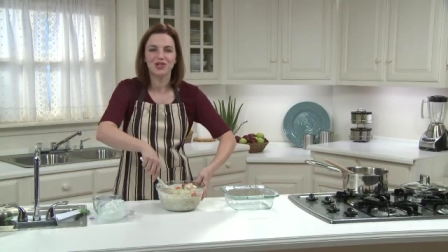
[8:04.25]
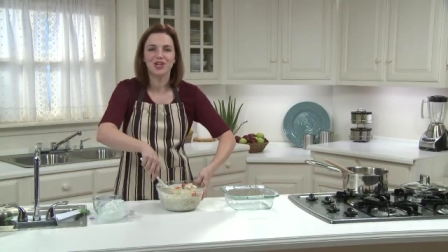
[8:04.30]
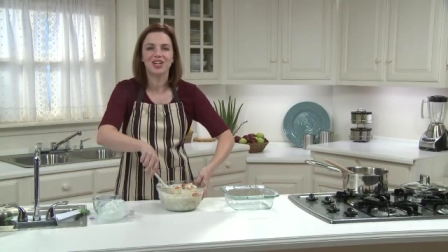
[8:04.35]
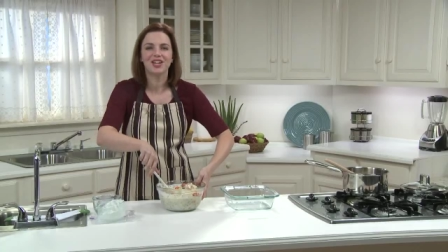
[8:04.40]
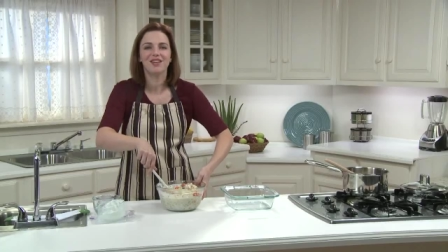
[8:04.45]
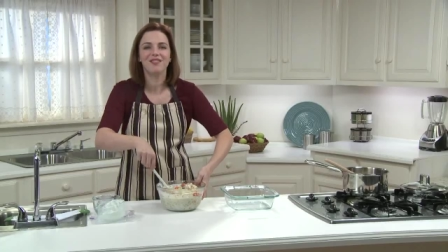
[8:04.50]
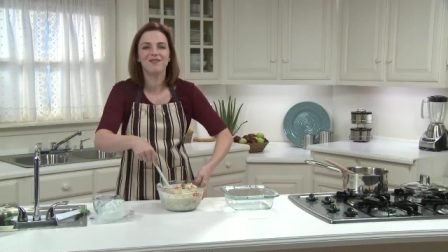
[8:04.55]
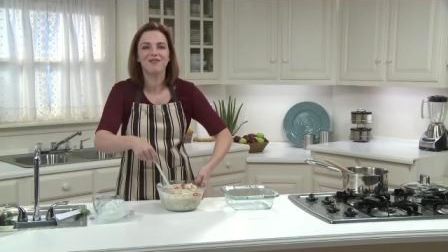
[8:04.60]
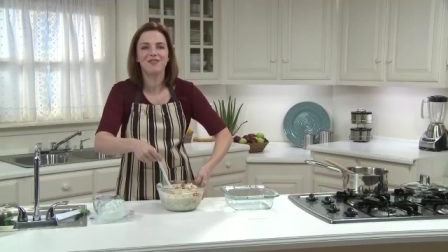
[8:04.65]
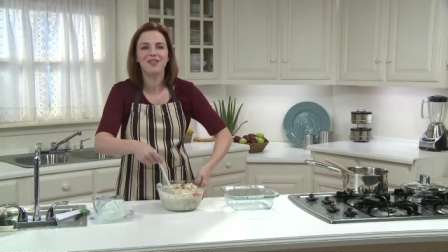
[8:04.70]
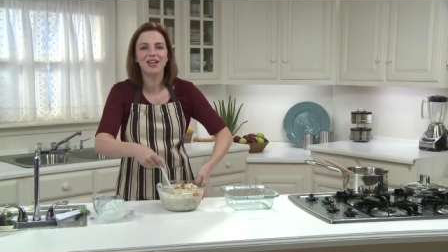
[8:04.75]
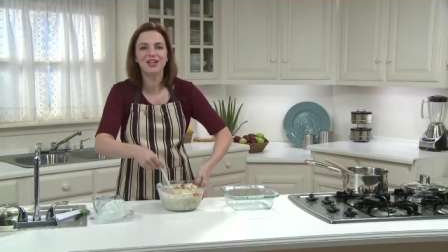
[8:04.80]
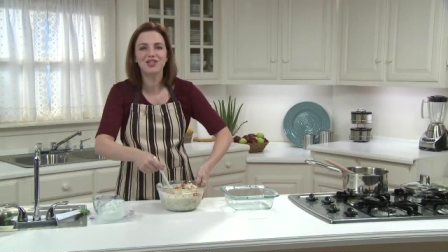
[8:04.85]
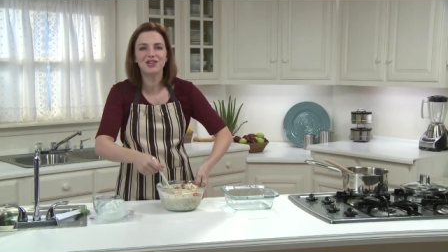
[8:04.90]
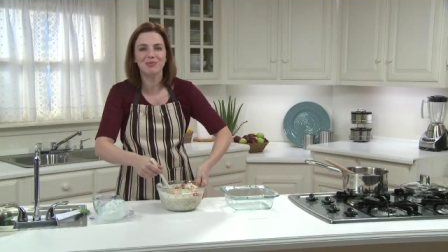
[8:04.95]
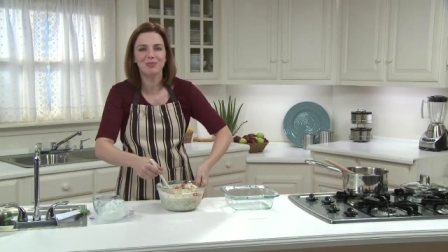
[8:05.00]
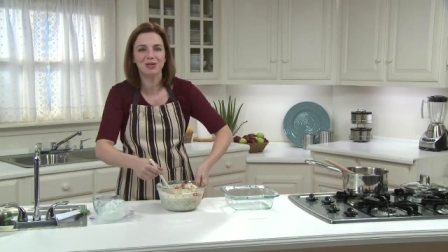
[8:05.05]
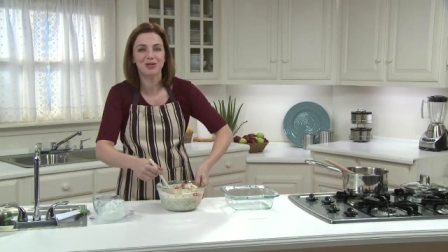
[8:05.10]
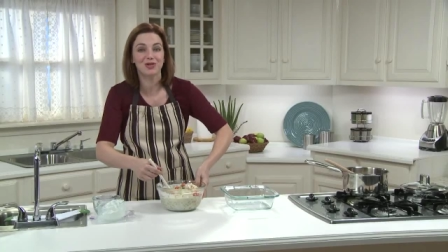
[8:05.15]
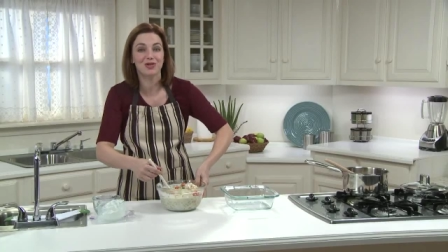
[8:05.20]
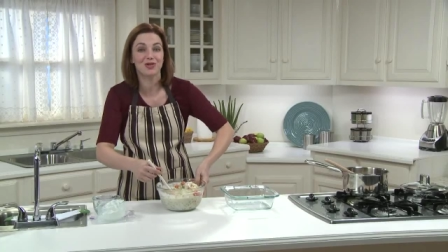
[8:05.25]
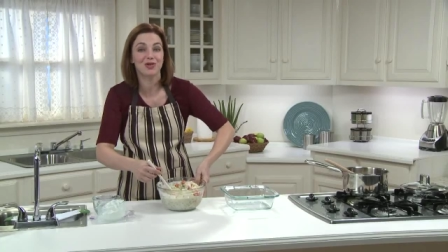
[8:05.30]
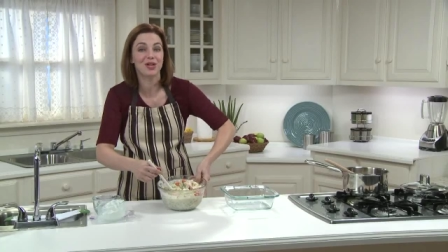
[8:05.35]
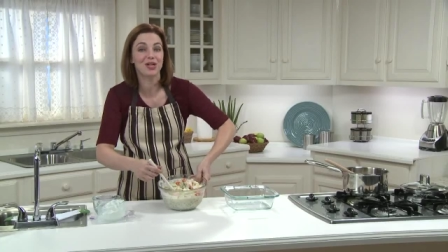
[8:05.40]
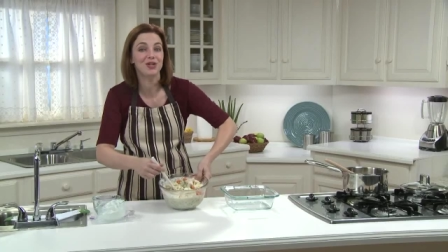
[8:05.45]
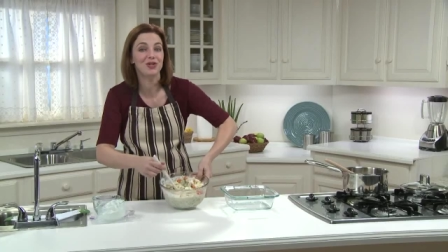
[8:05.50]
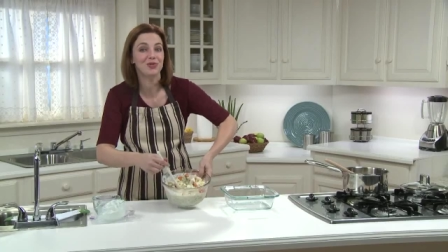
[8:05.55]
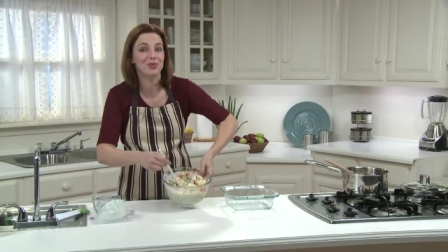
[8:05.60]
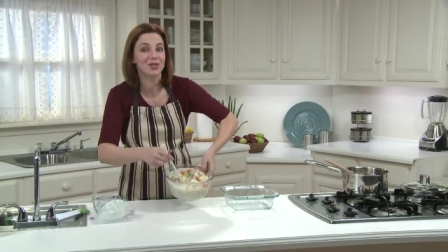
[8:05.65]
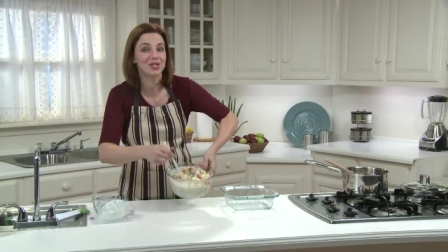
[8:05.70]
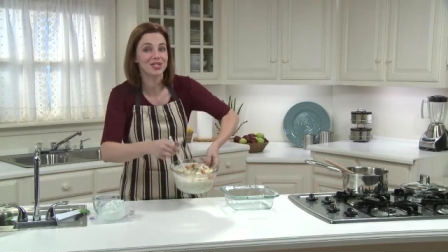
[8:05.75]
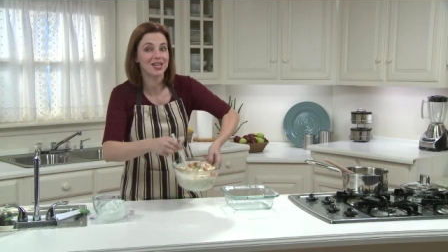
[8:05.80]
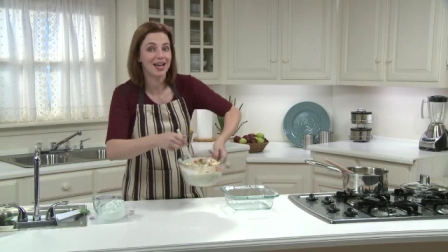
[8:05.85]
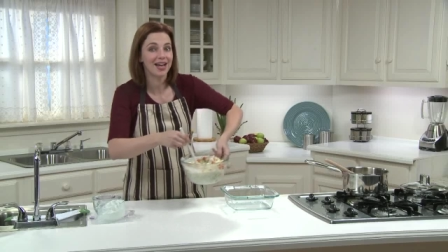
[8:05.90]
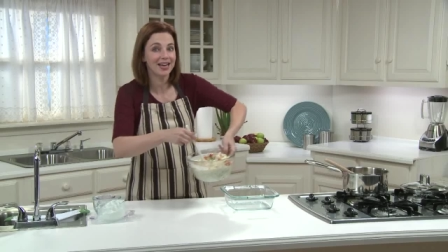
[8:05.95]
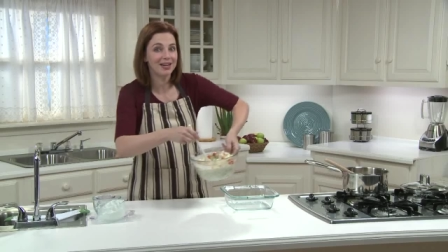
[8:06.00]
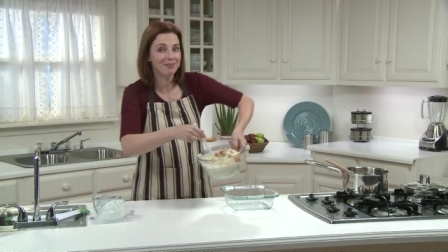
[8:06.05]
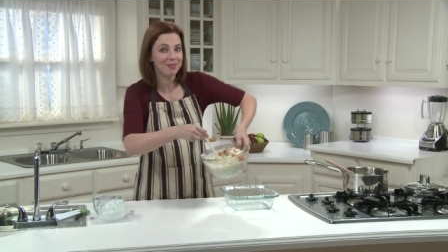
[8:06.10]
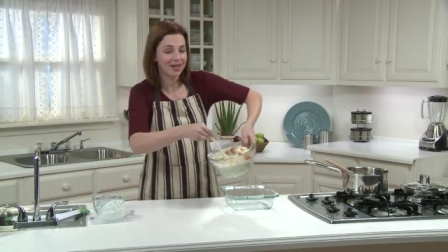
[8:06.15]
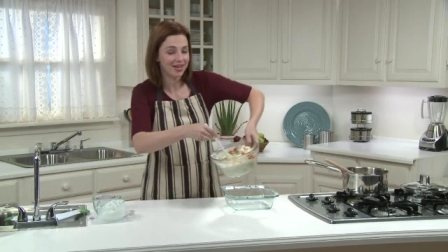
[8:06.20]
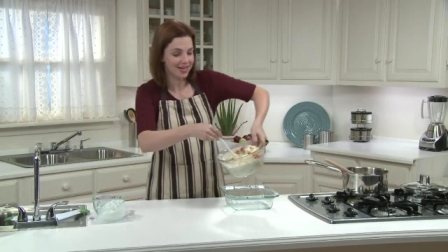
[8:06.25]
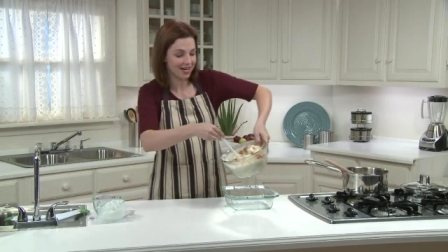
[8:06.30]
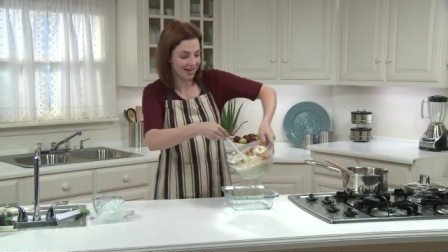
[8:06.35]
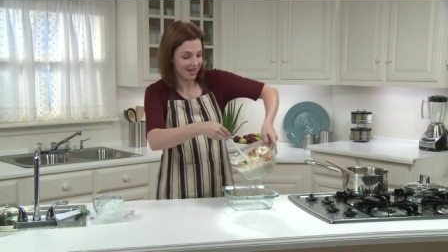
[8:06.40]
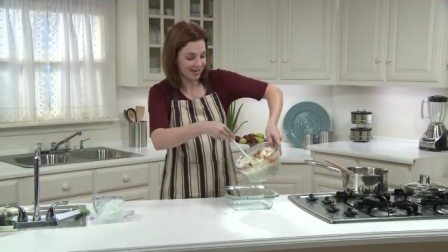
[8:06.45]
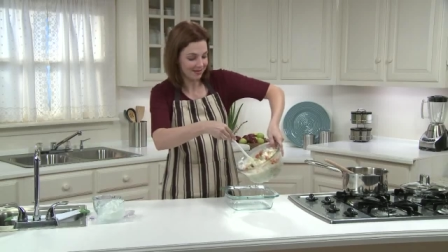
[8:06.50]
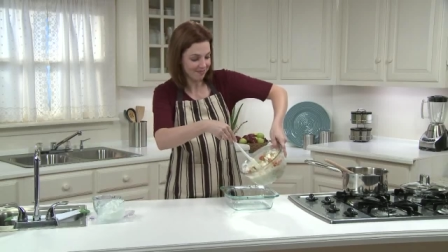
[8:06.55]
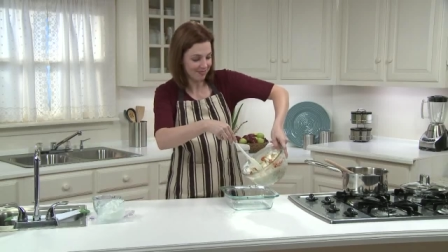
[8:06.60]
chicken veggie mixture into a 9 by 9